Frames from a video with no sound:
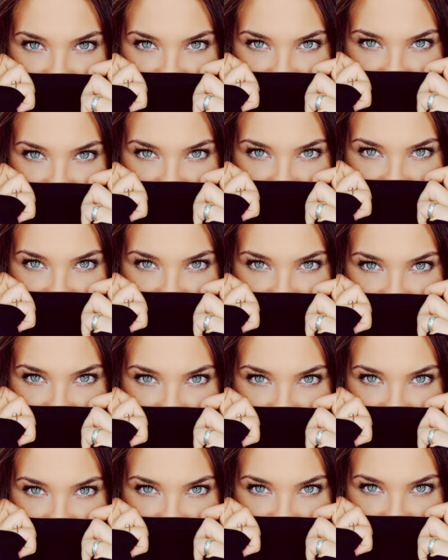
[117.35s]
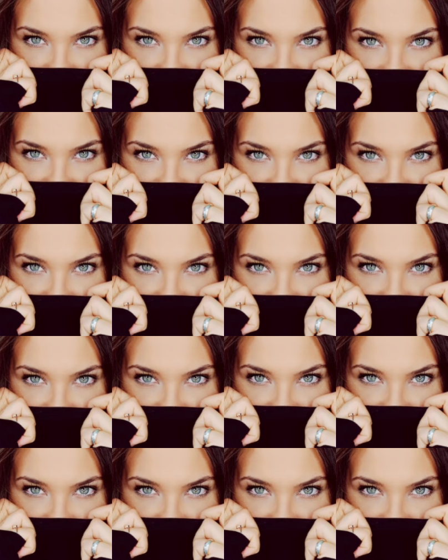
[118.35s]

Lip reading: was tired at the moment.